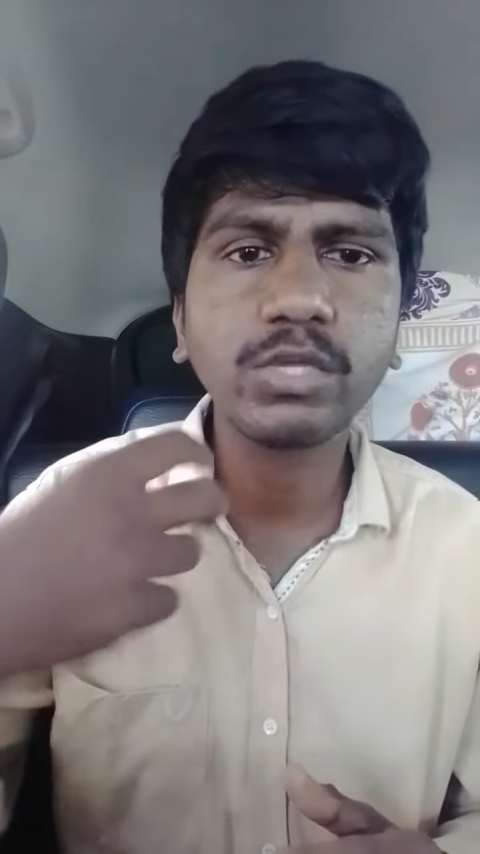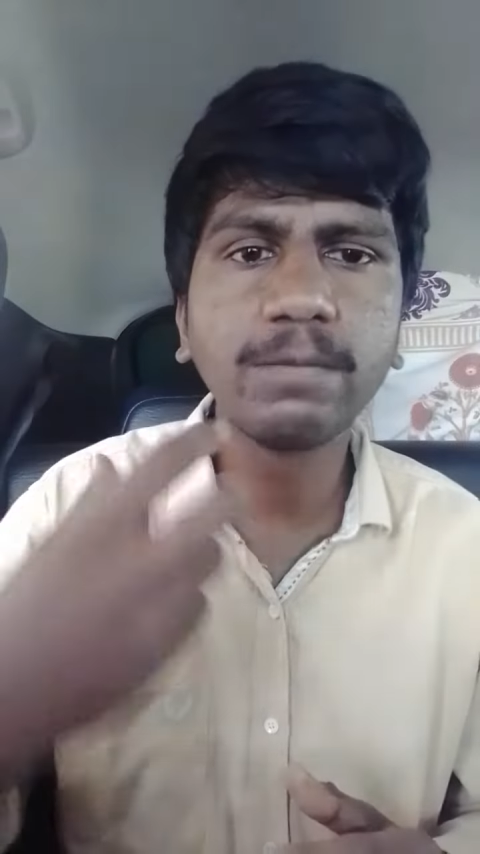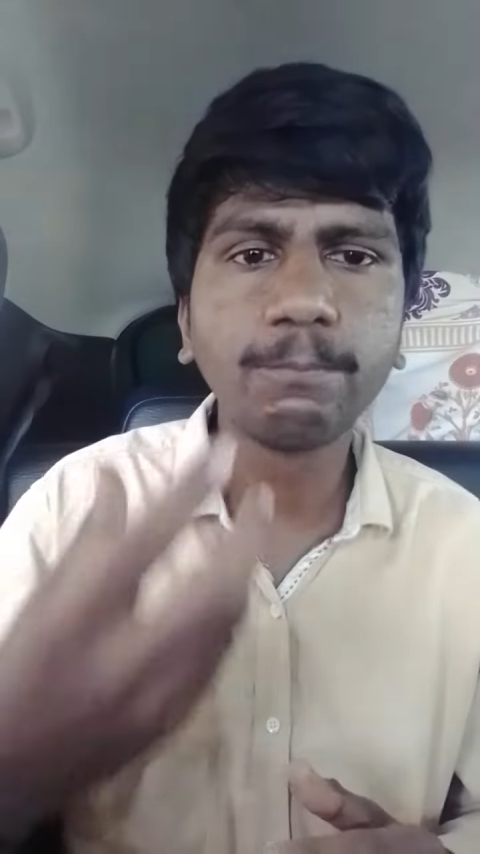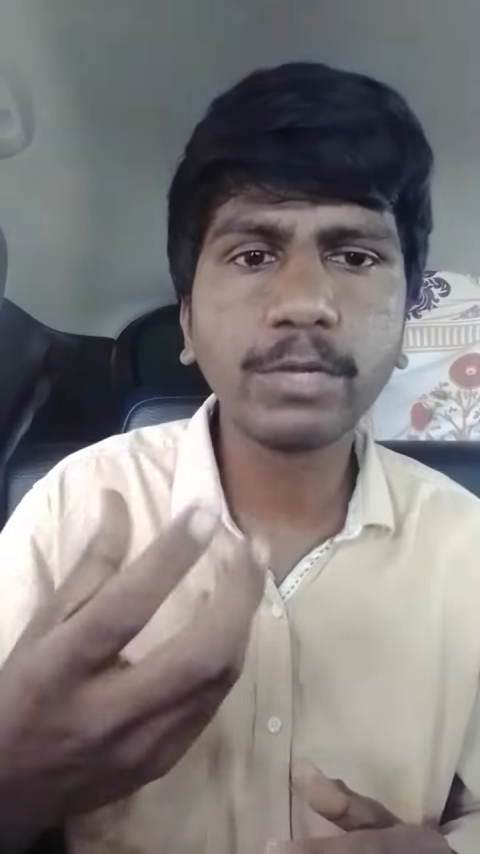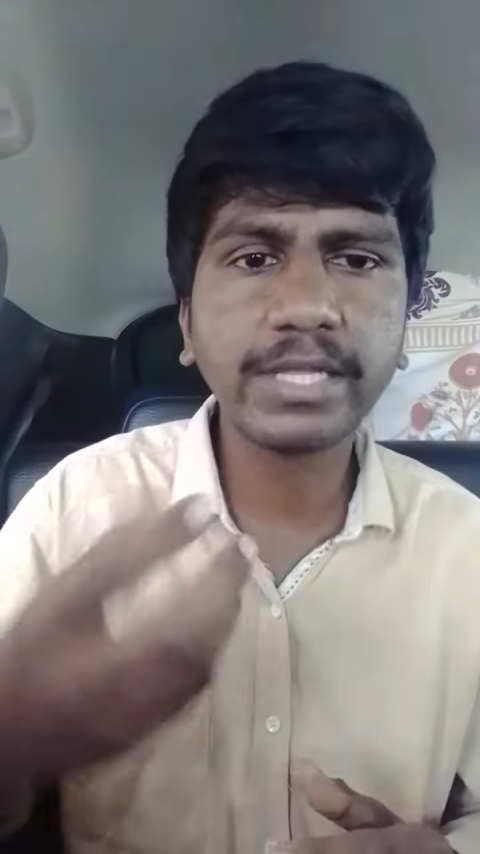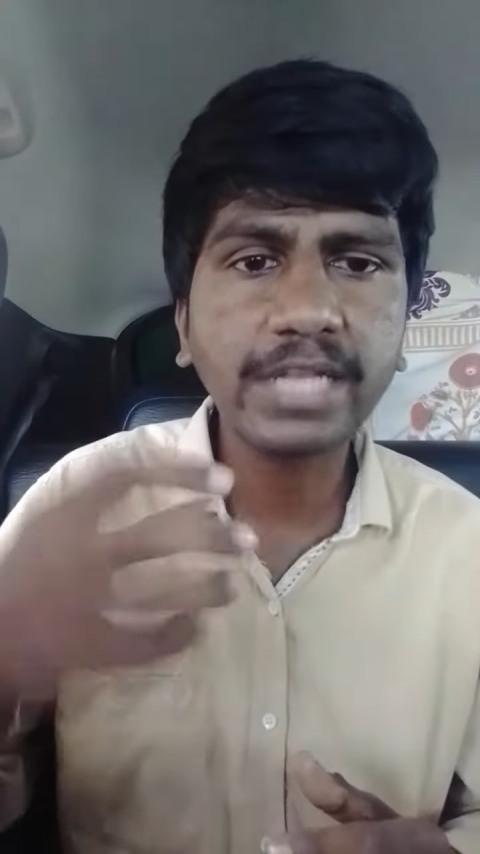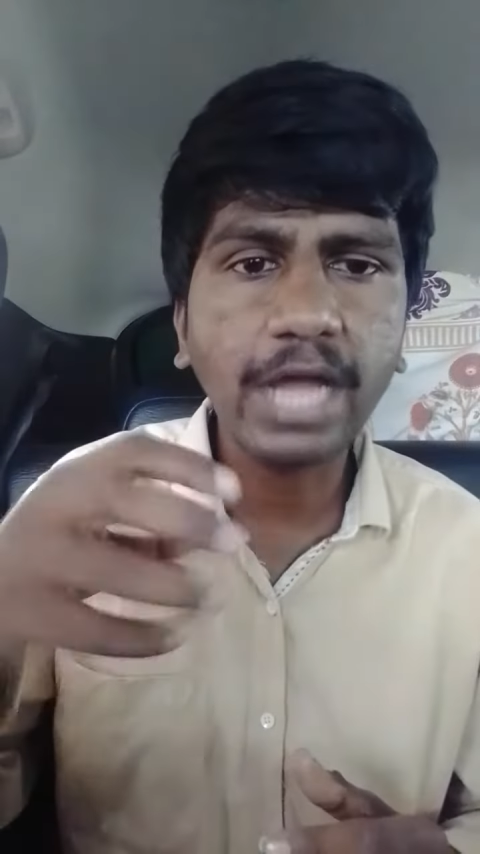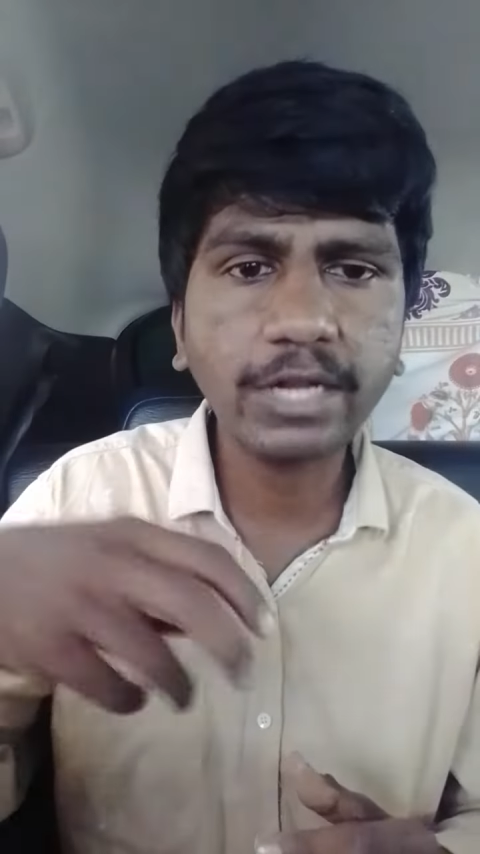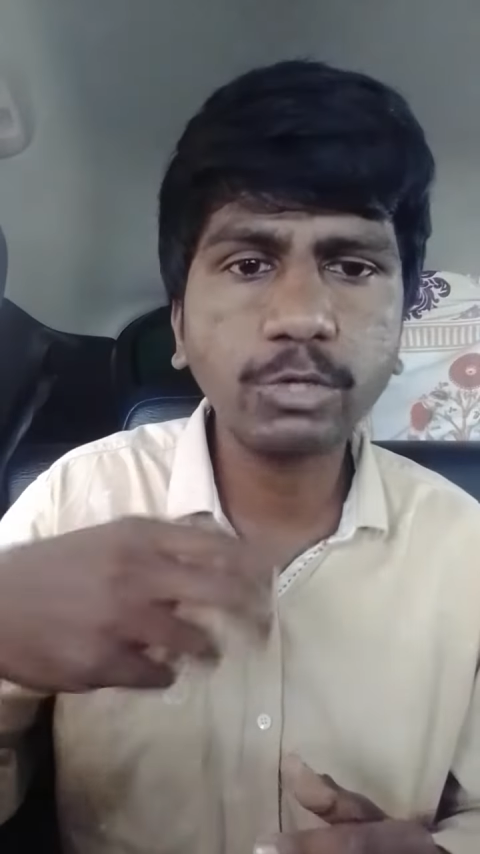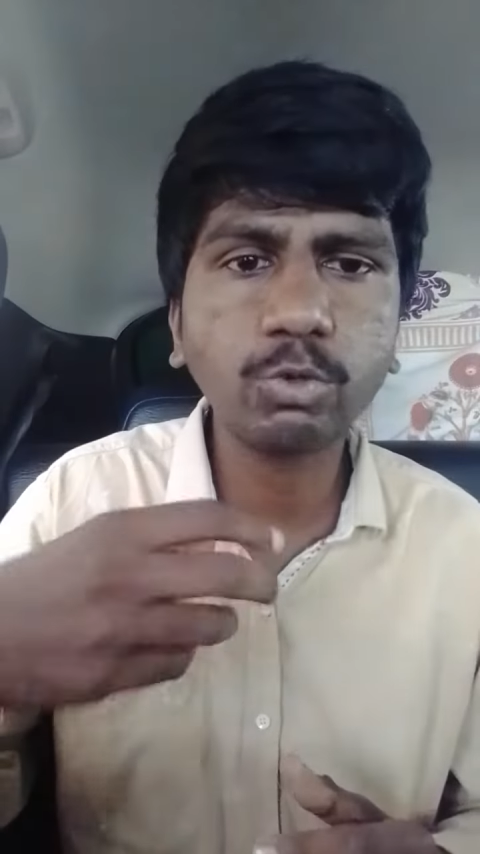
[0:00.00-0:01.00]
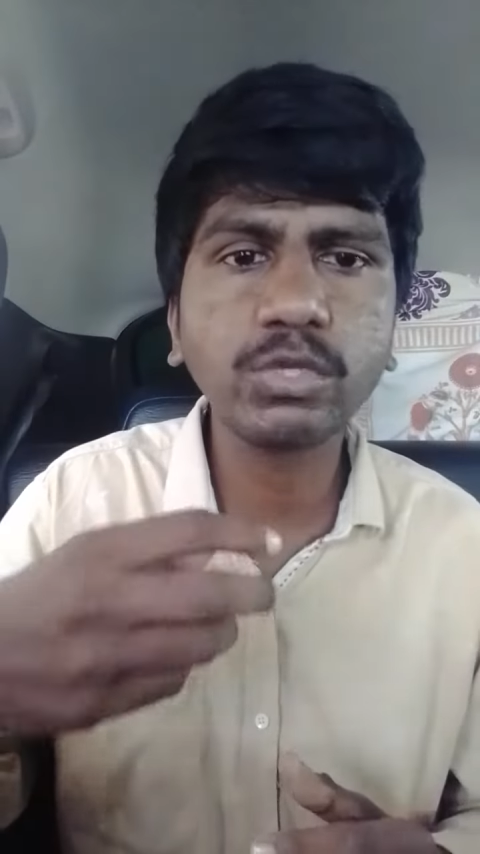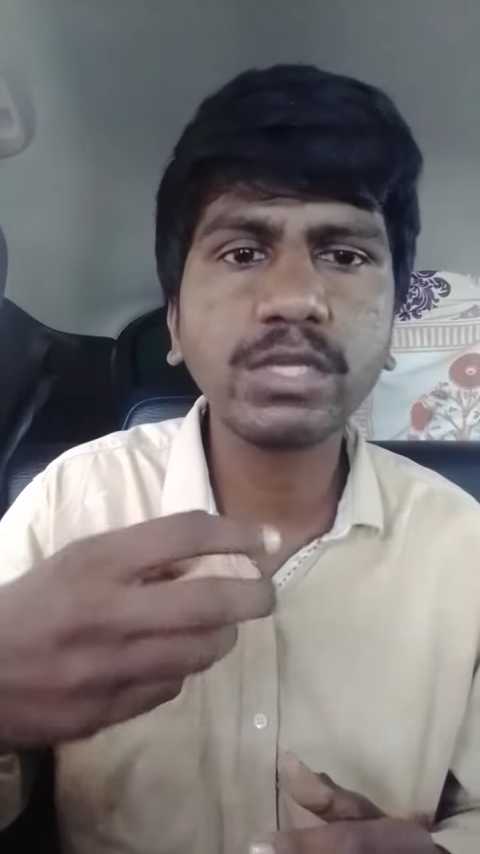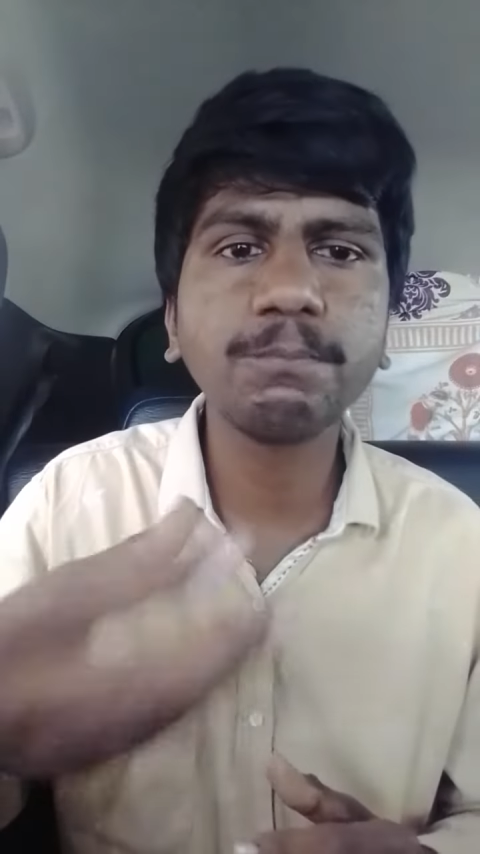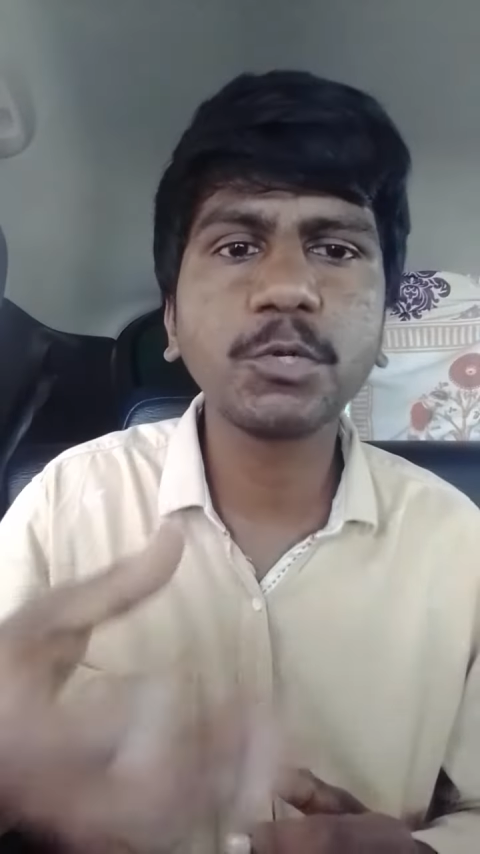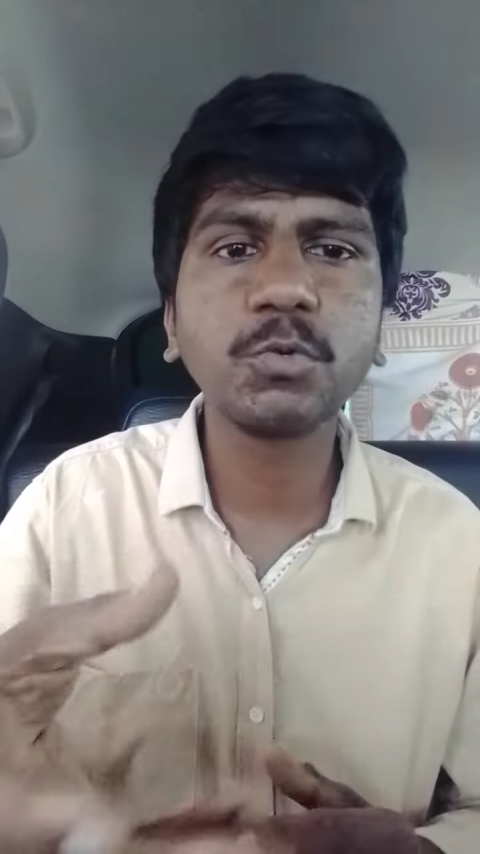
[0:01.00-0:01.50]
in order to
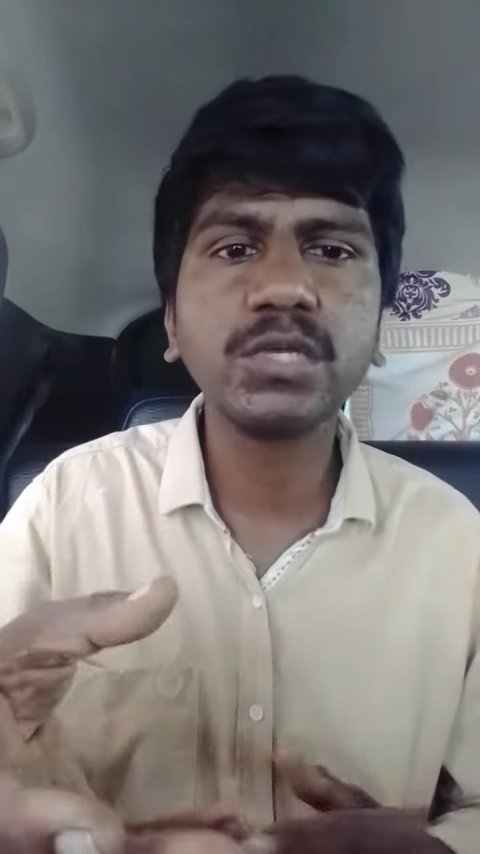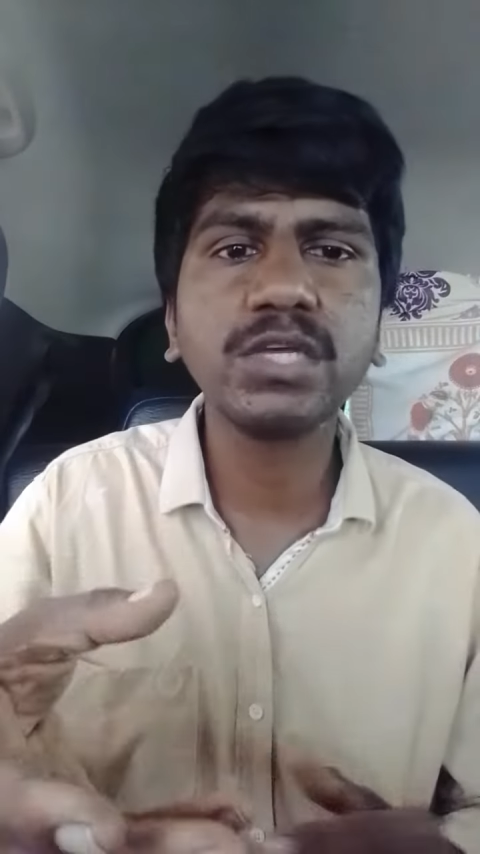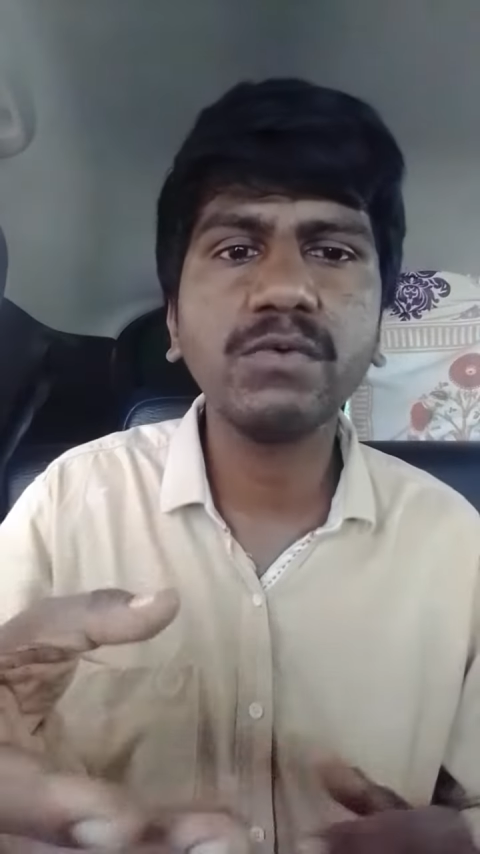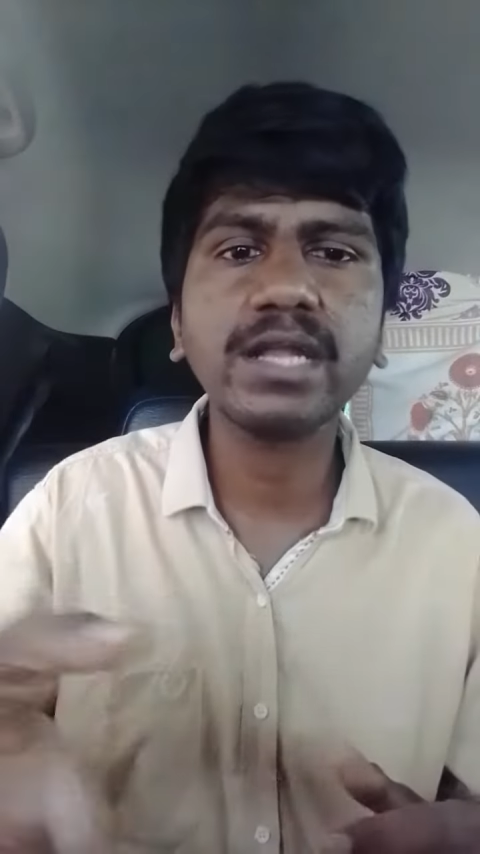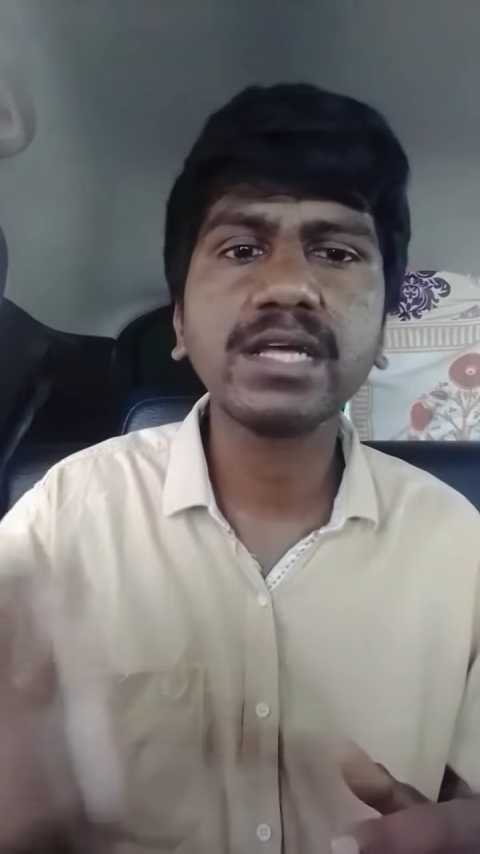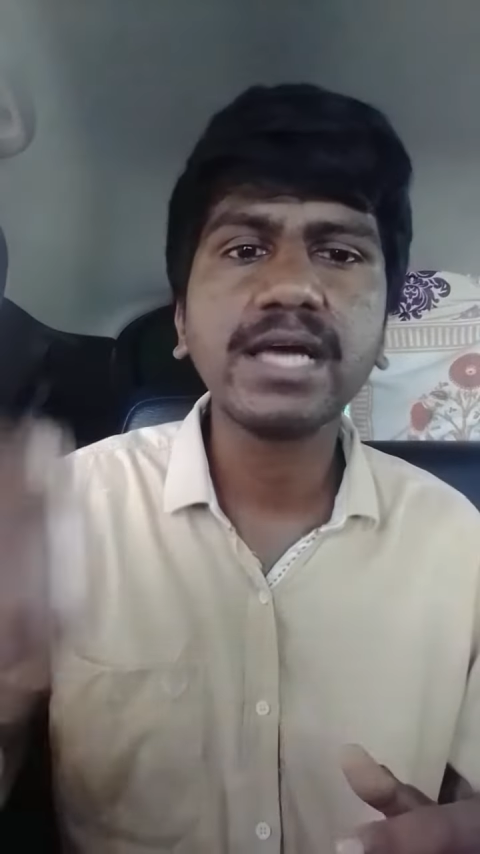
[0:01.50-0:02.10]
improve your